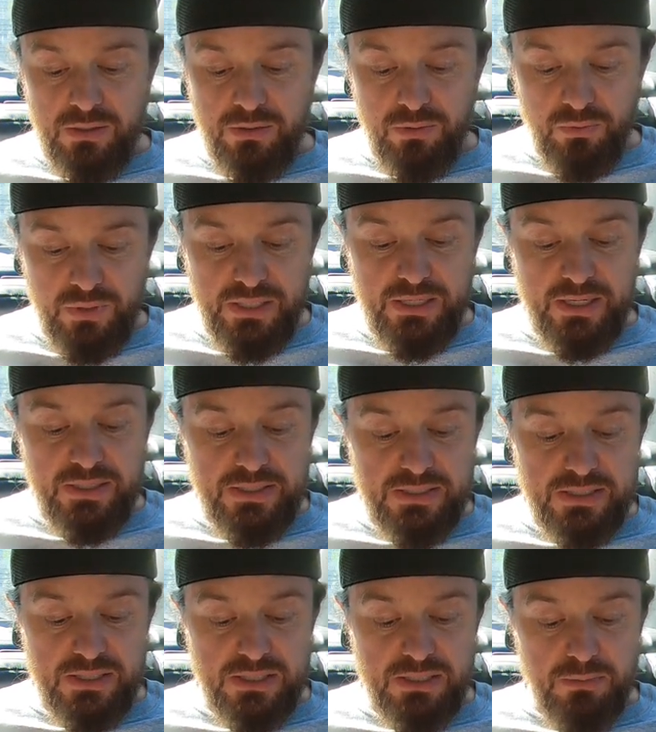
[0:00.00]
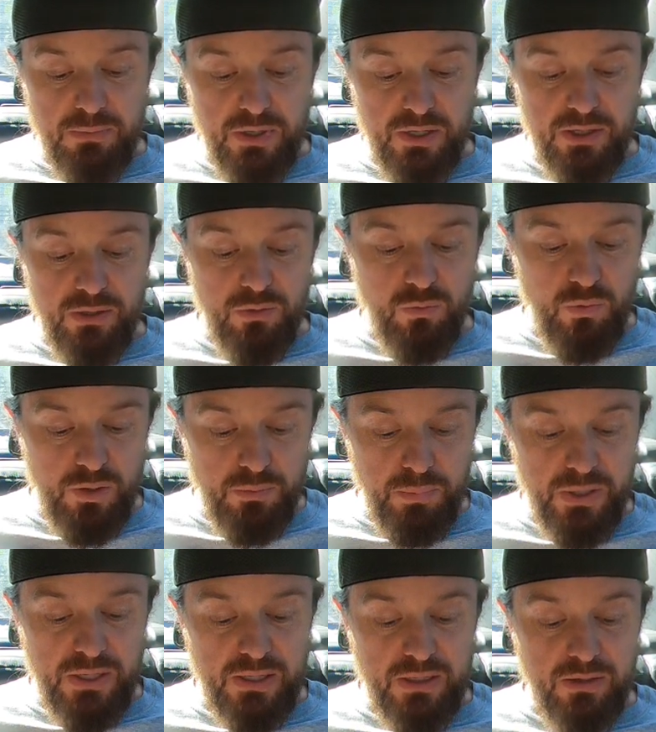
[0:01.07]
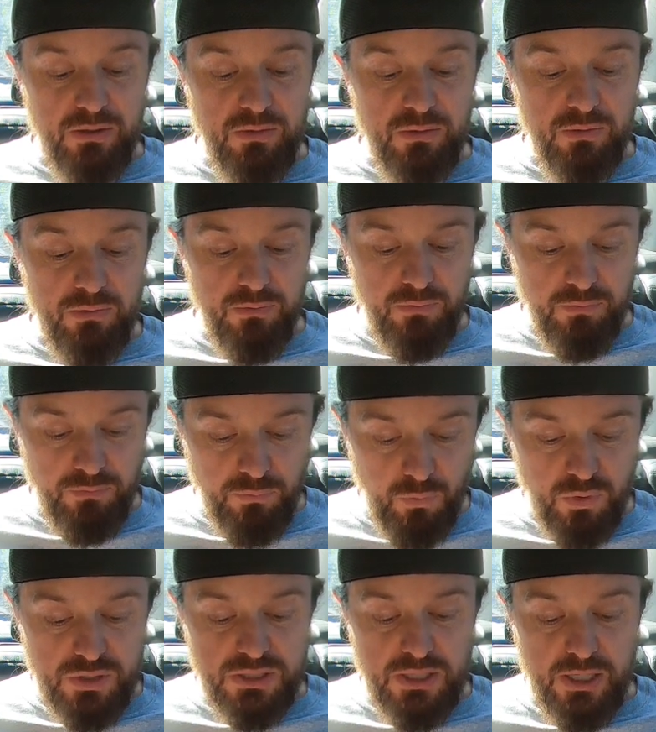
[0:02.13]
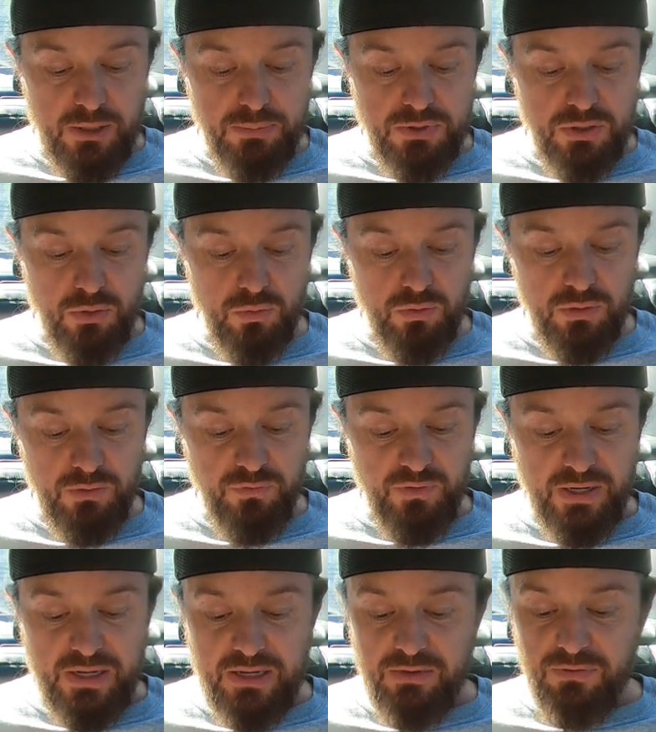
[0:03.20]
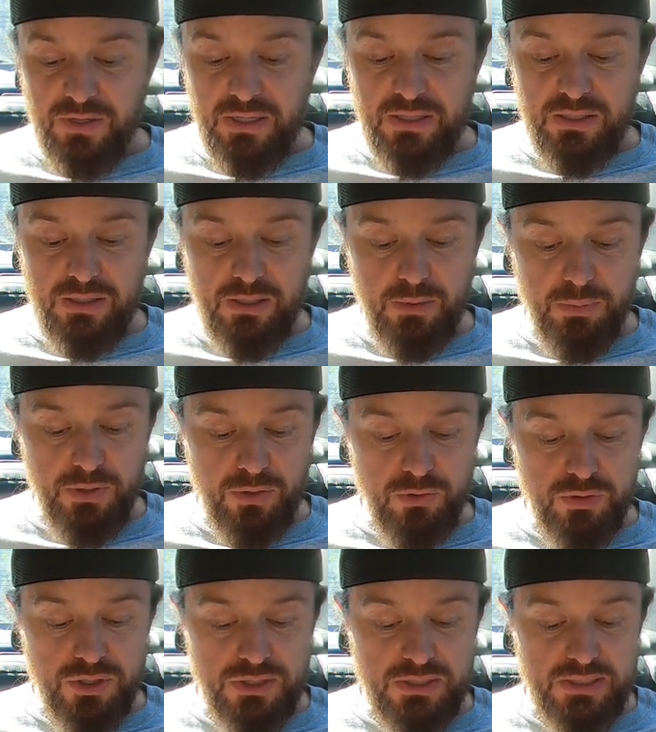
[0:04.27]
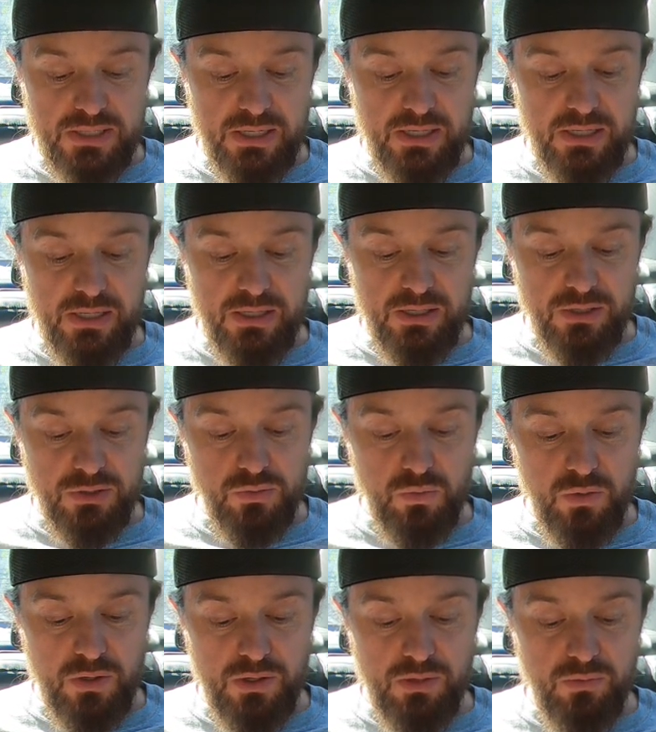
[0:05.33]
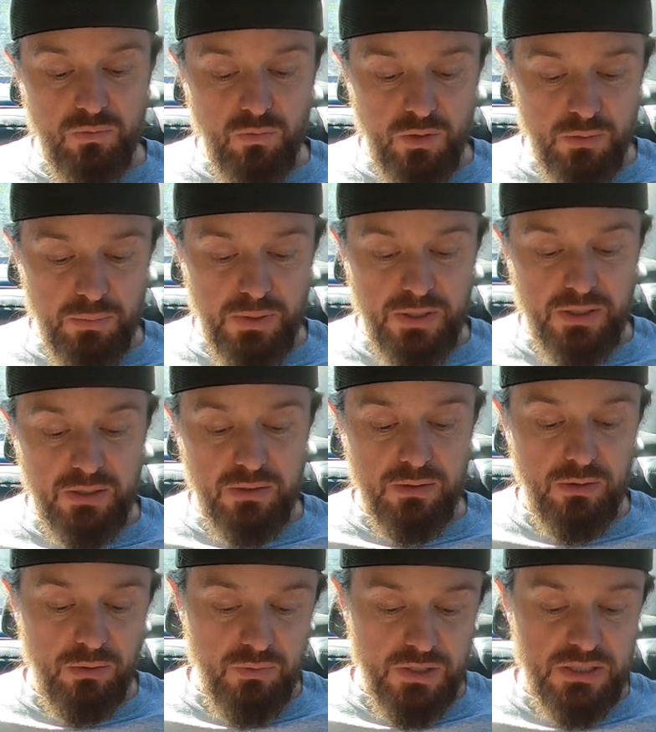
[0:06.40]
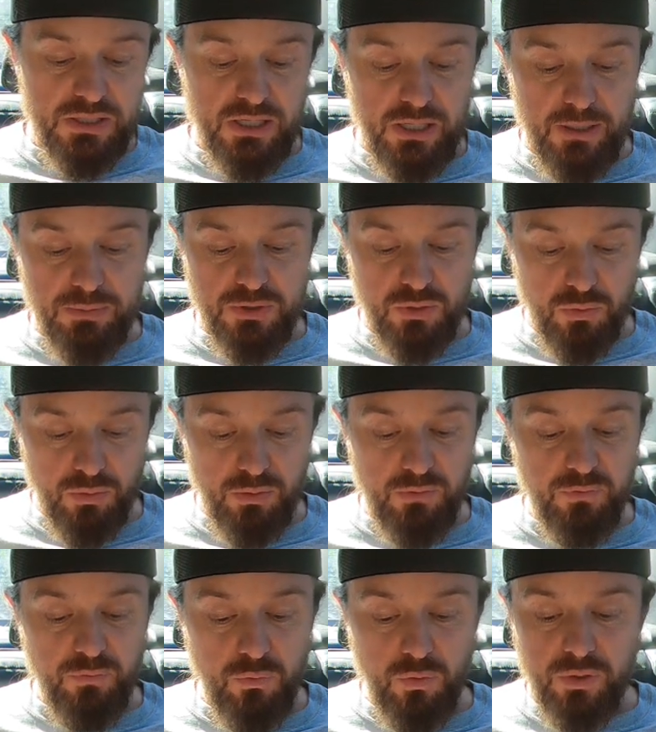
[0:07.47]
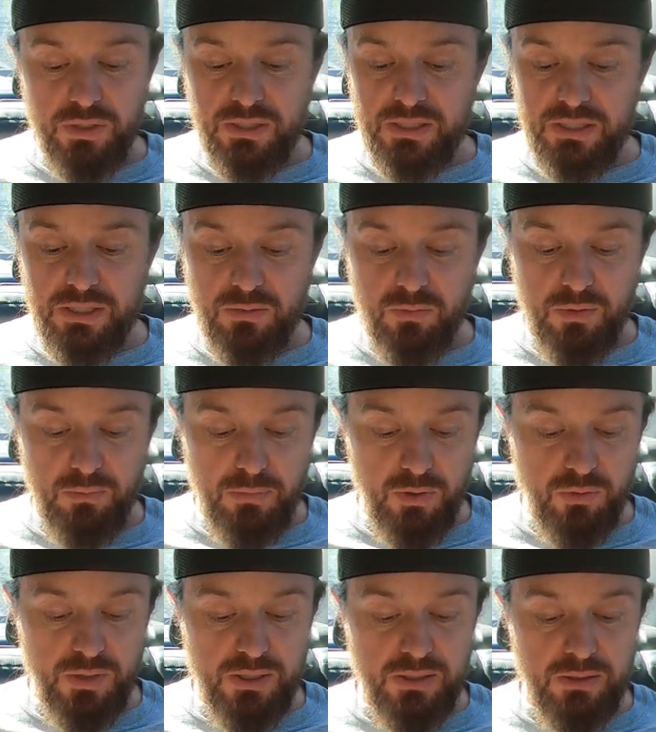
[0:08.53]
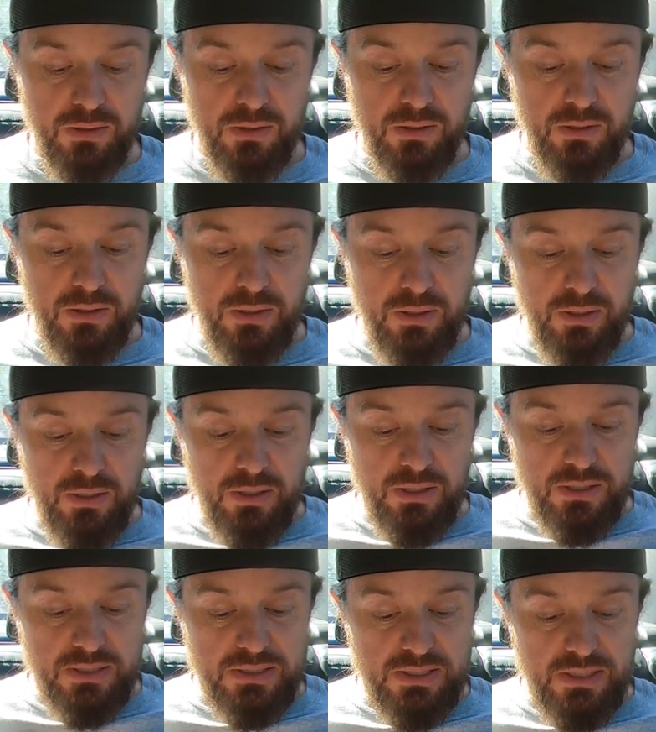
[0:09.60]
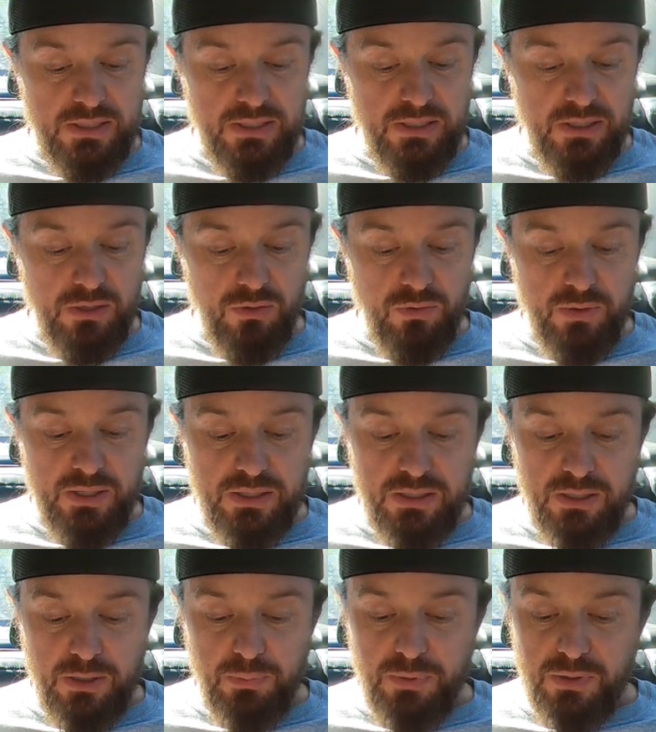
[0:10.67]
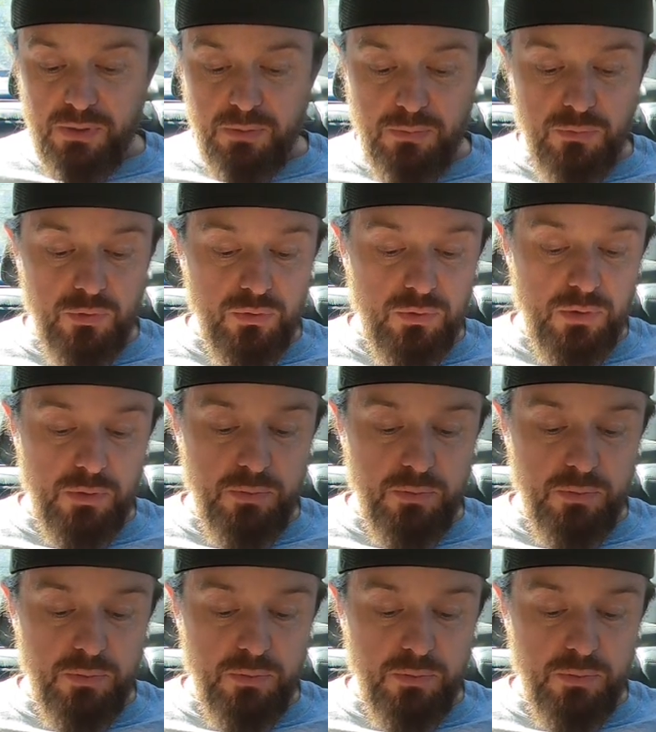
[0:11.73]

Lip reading: $3.96 a mile, 1 pick, 4 stops, total of 5, ending up in Oceanside. Here's one pick, 3 stops, total of 4, ending in Ramona. San Diego ending up in Jamul.